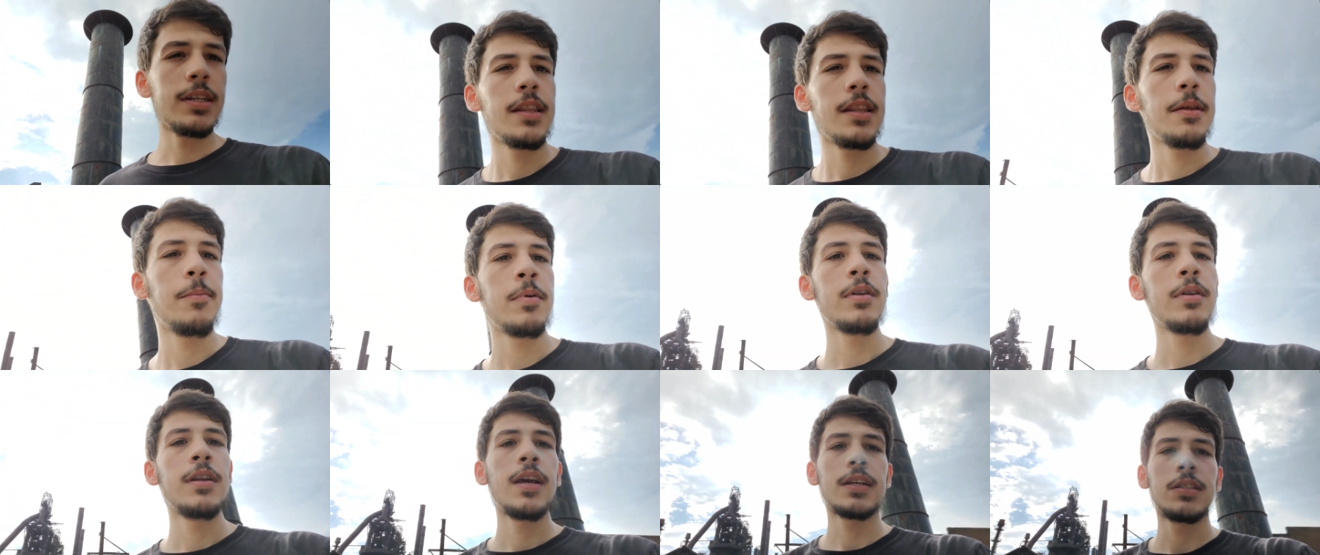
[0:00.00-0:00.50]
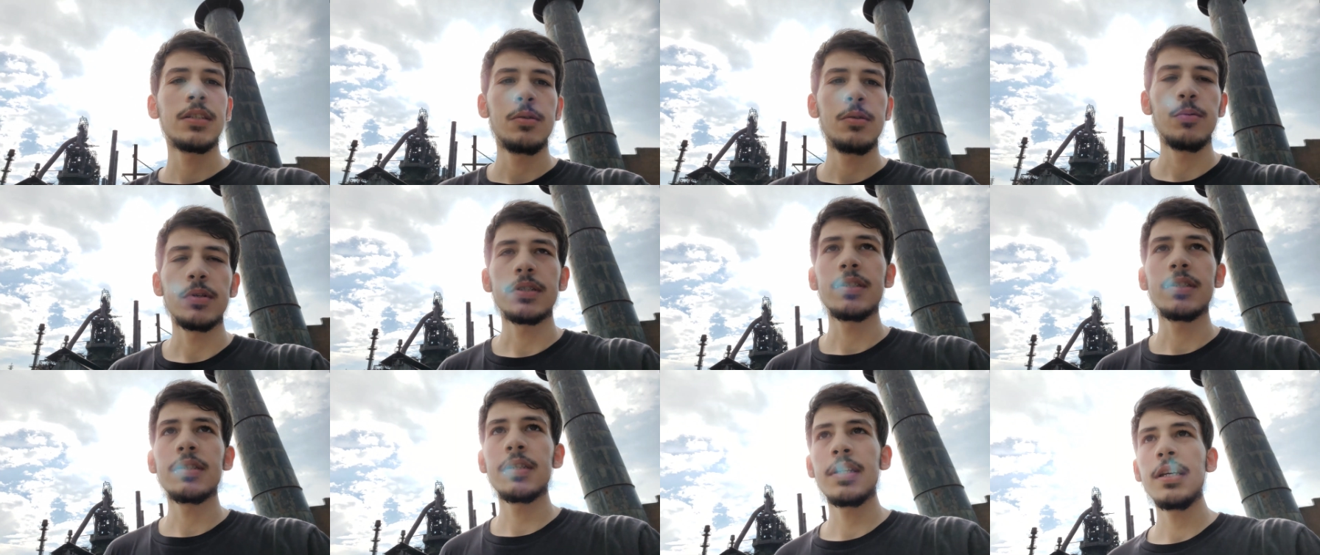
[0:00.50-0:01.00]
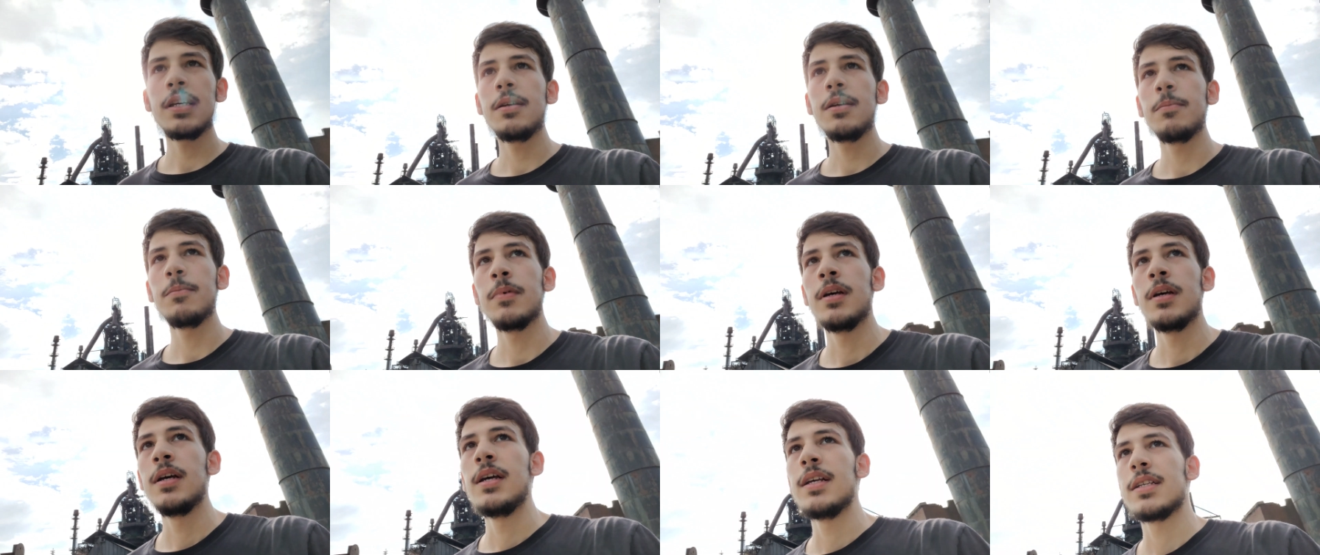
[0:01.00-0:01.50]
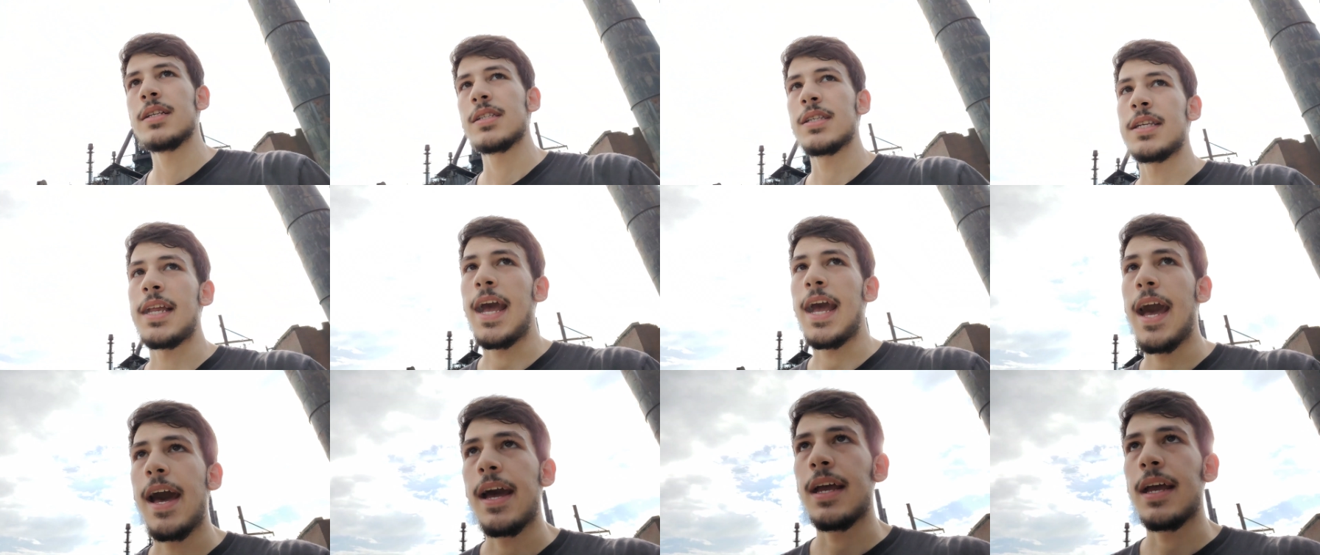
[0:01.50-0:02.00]
they've been next to a steam
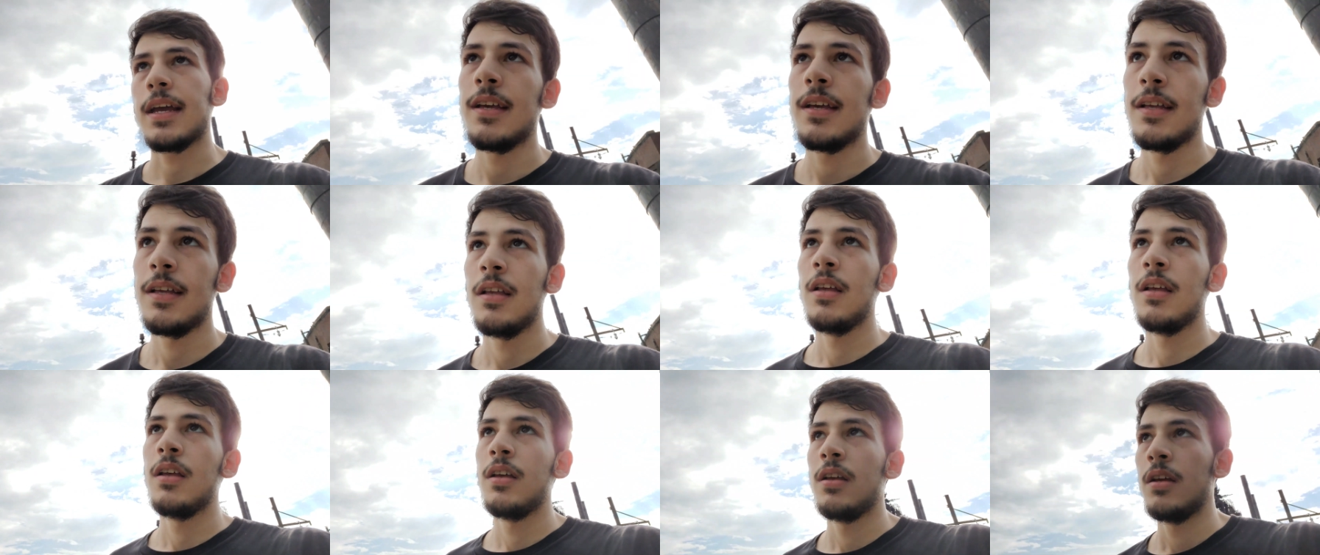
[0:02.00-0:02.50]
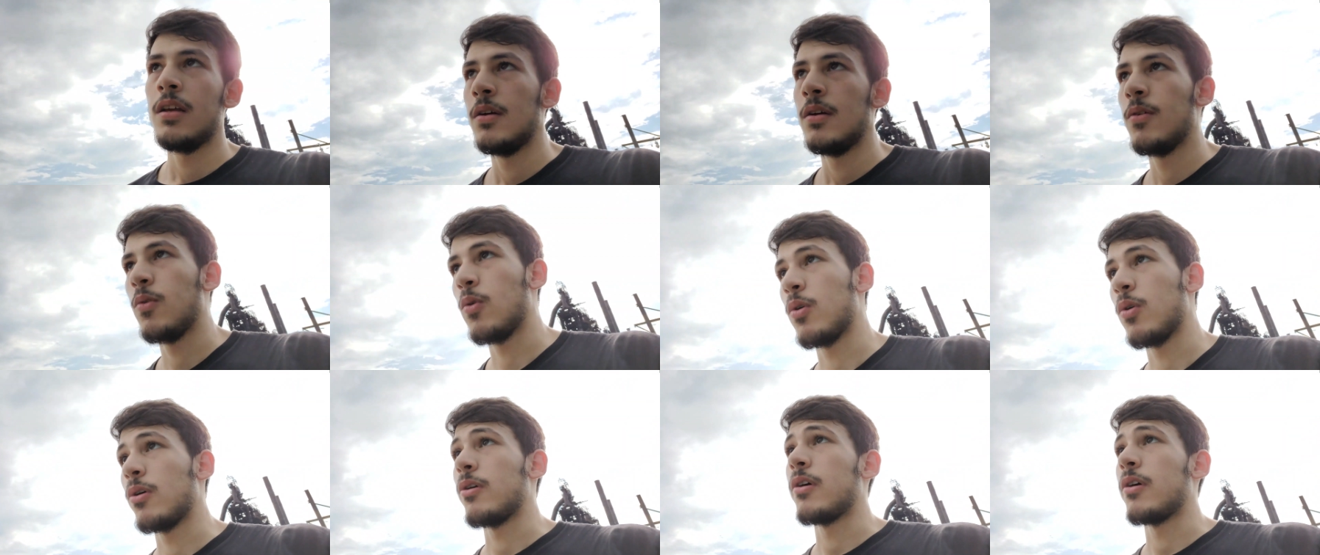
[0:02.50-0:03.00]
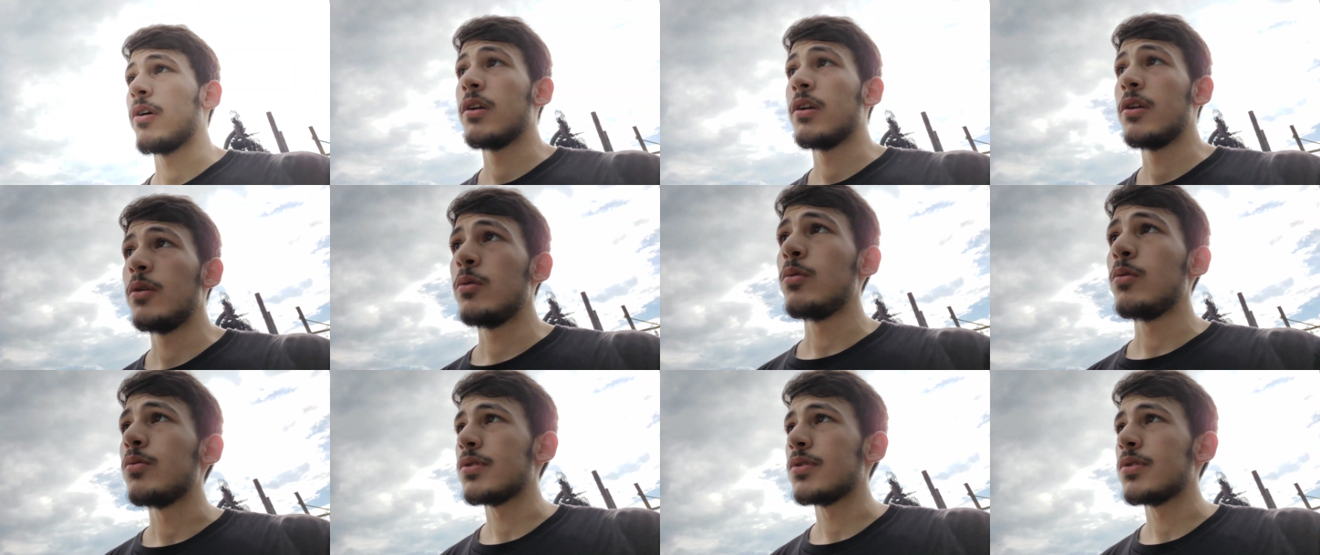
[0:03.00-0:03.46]
stack or an old